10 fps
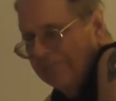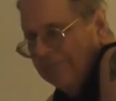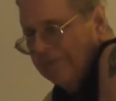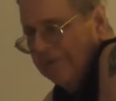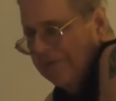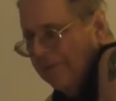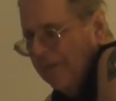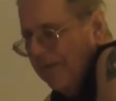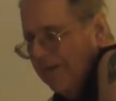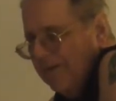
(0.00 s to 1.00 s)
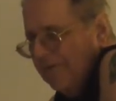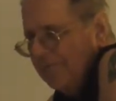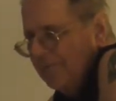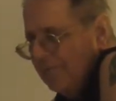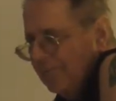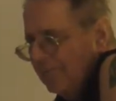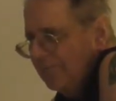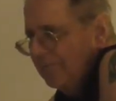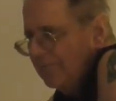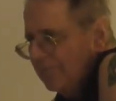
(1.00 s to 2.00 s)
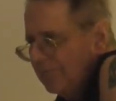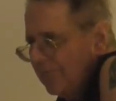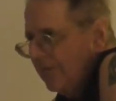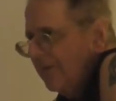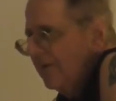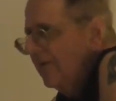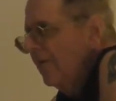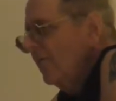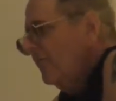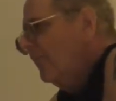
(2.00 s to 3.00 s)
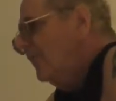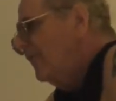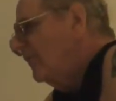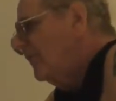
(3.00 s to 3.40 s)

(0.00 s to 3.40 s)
That is bad news when you attend so many pubs. You